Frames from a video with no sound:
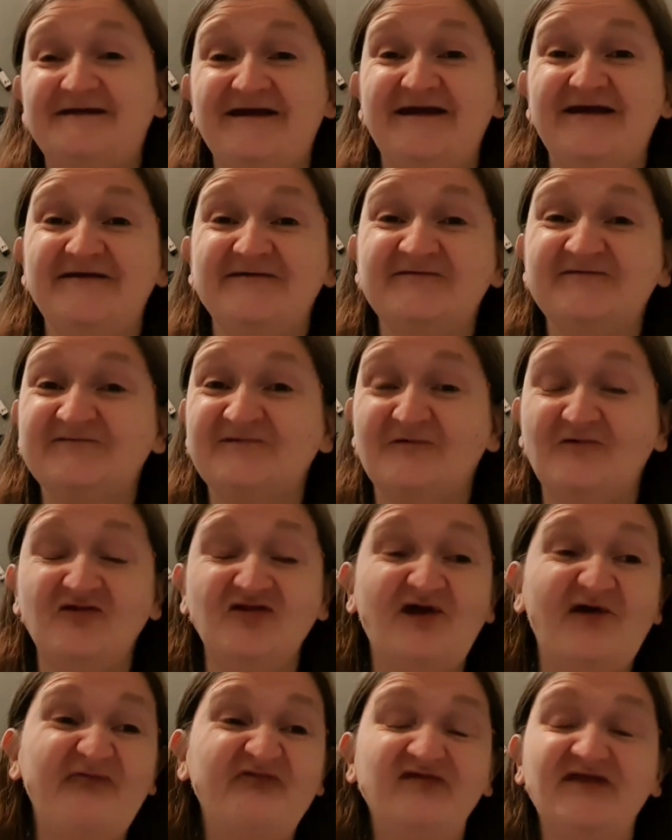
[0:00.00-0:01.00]
it's so
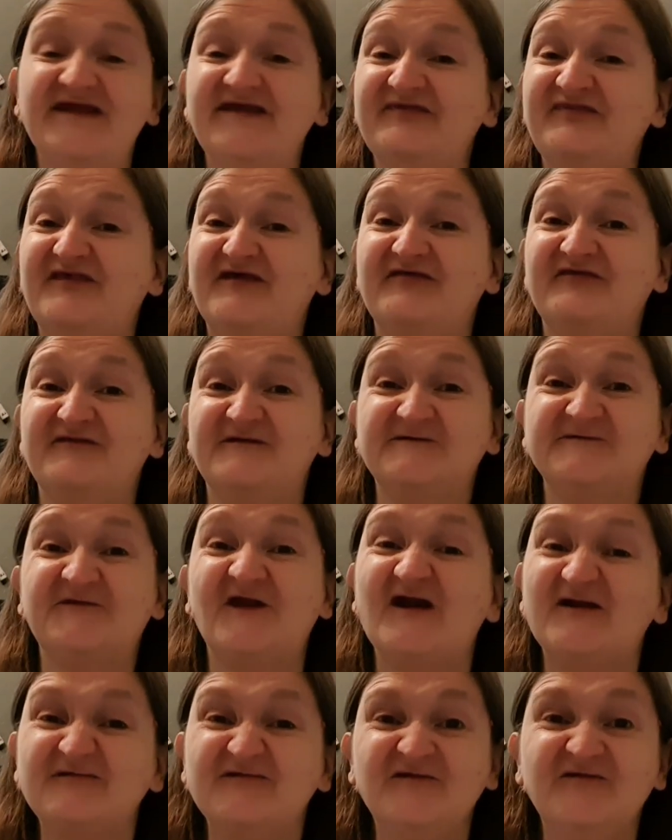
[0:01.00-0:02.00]
lovely that they're
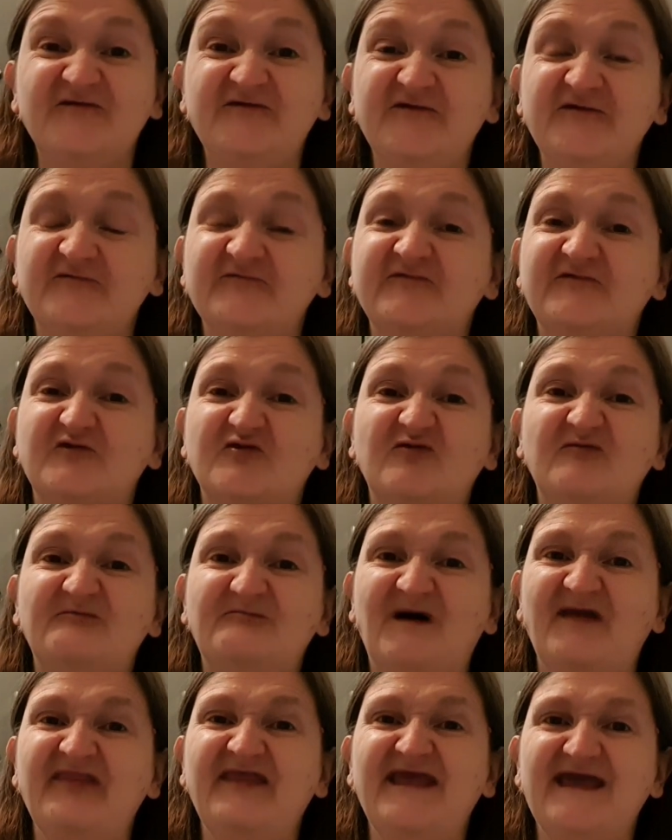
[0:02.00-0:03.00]
starting to use their own
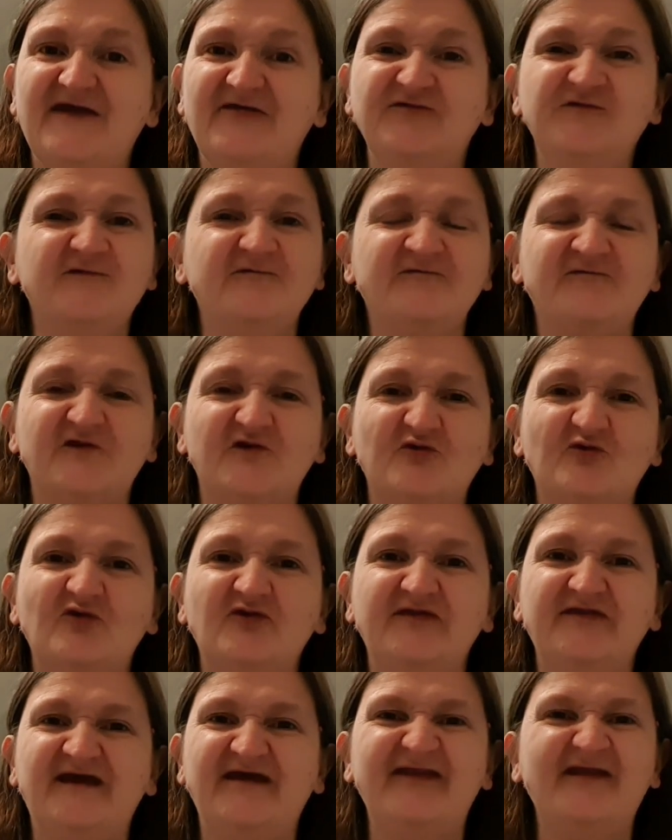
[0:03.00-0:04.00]
money and use their
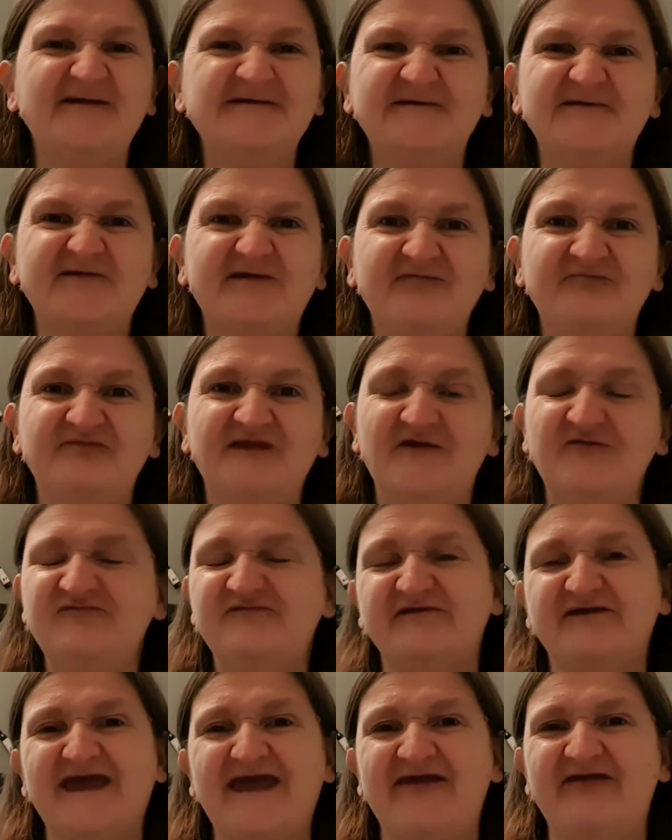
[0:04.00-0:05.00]
own initiative now
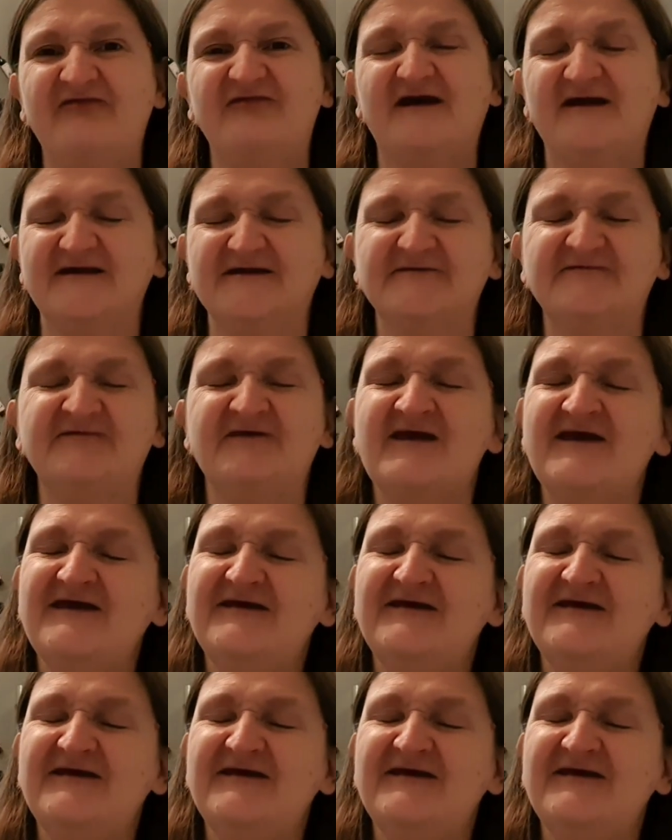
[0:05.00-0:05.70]
to get things.